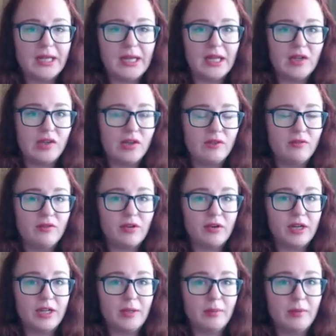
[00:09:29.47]
end of your
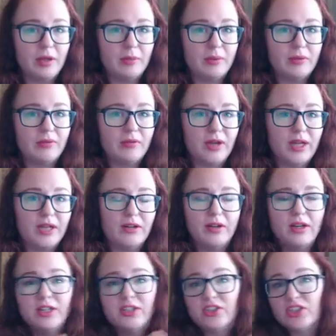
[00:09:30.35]
email
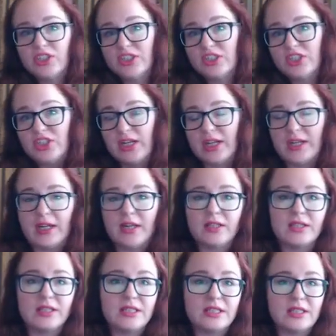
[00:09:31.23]
provider and just check
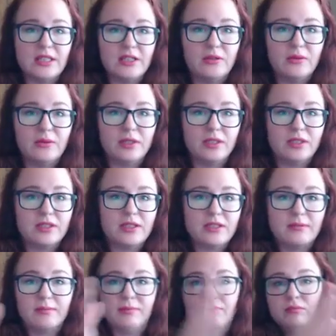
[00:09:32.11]
out the
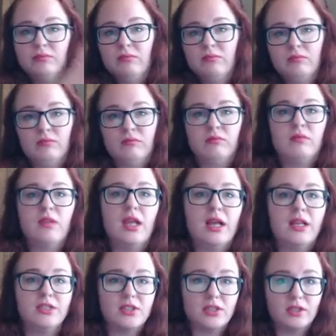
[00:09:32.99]
sequence
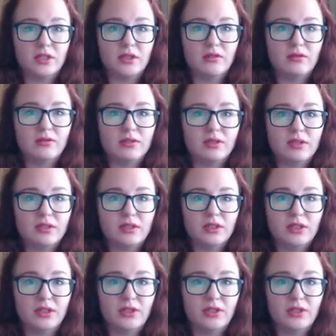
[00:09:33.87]
as it goes.